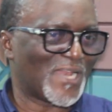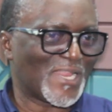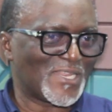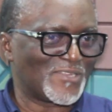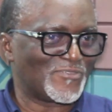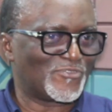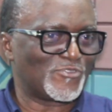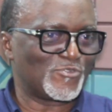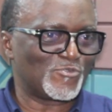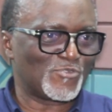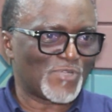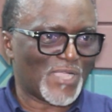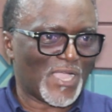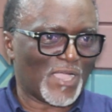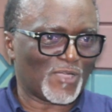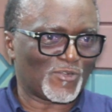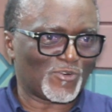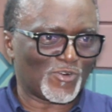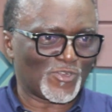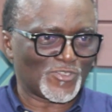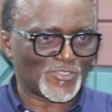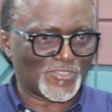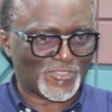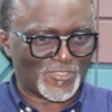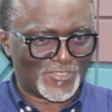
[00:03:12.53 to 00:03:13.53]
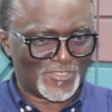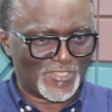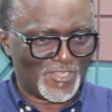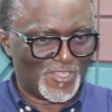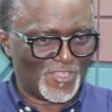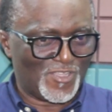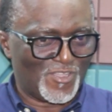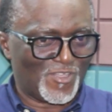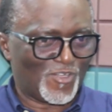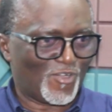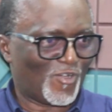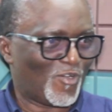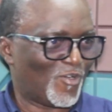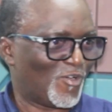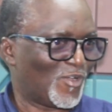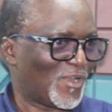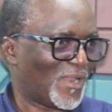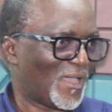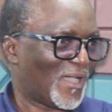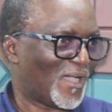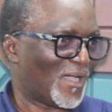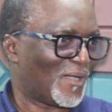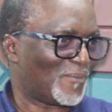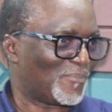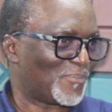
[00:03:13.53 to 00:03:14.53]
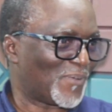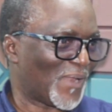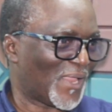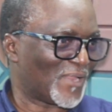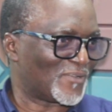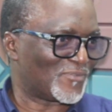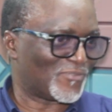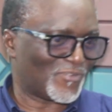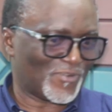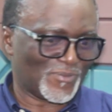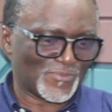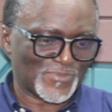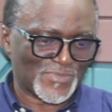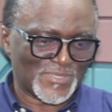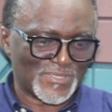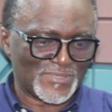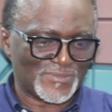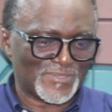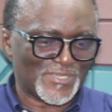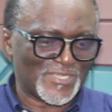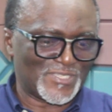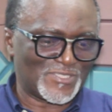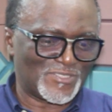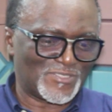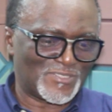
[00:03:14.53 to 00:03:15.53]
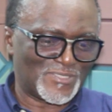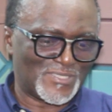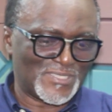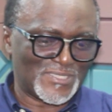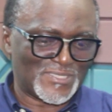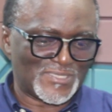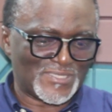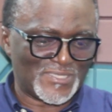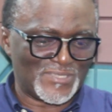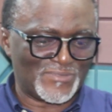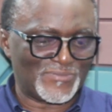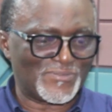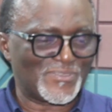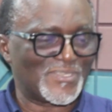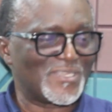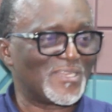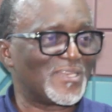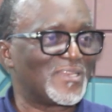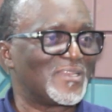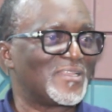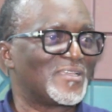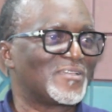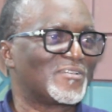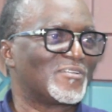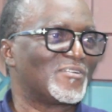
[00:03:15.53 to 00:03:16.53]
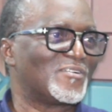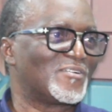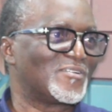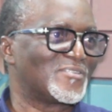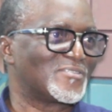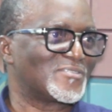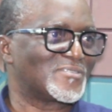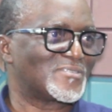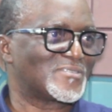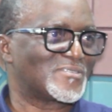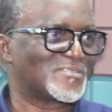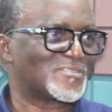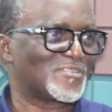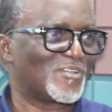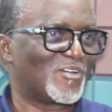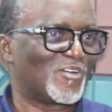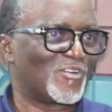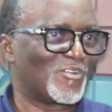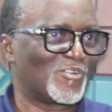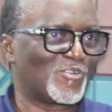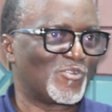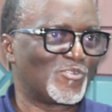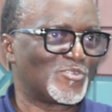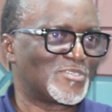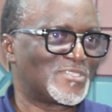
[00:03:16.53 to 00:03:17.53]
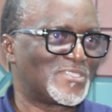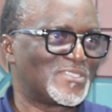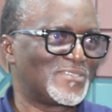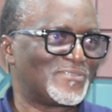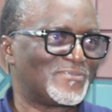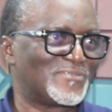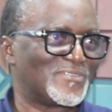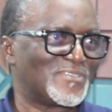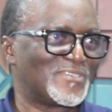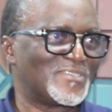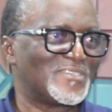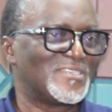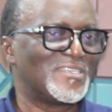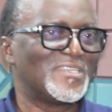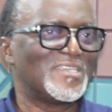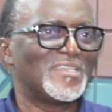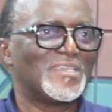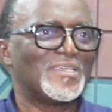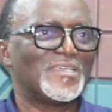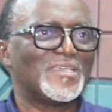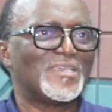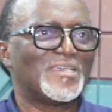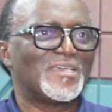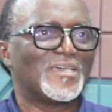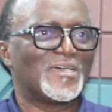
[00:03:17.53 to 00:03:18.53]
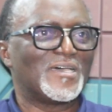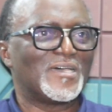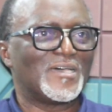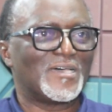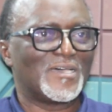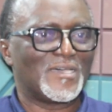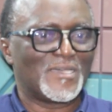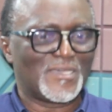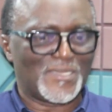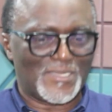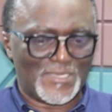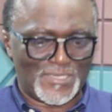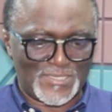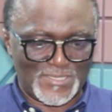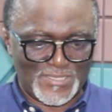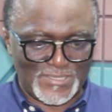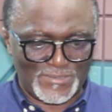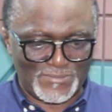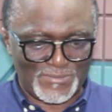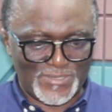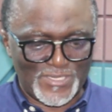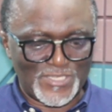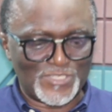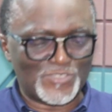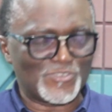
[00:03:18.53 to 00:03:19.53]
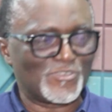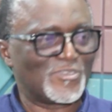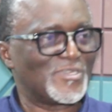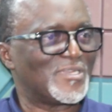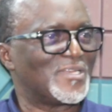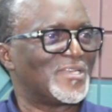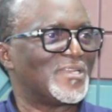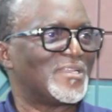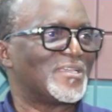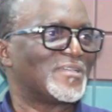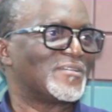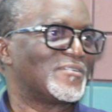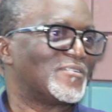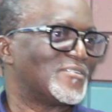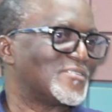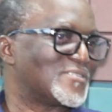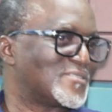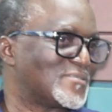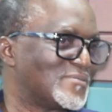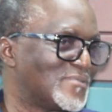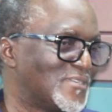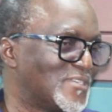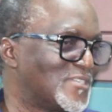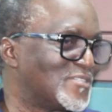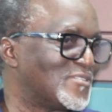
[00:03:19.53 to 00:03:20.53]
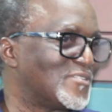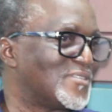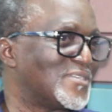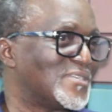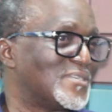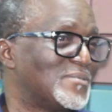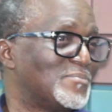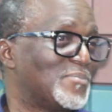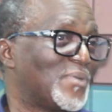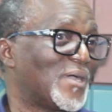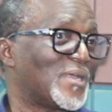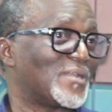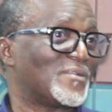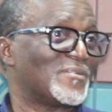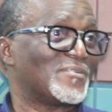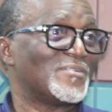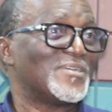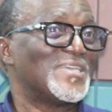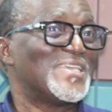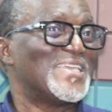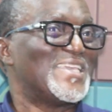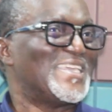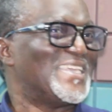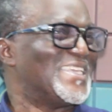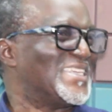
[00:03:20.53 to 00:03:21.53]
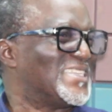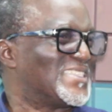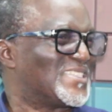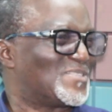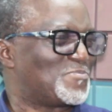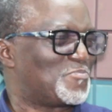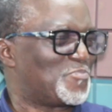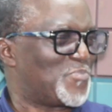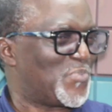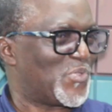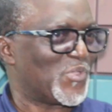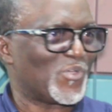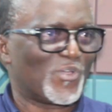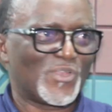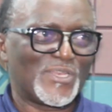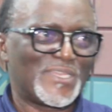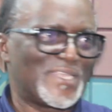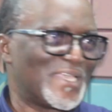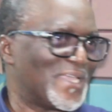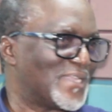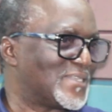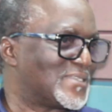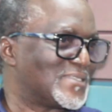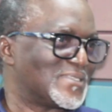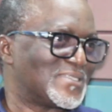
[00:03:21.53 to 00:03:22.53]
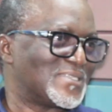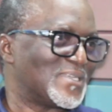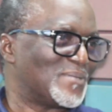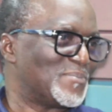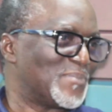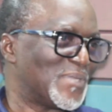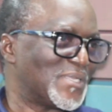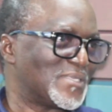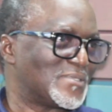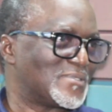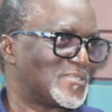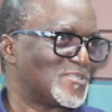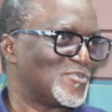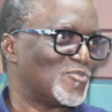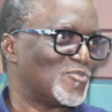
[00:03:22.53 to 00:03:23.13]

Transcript: And if you look across all our platforms, the TV in Lagos on Go TV, the radio in Lagos, the radio in Ibadan is purely entertainment.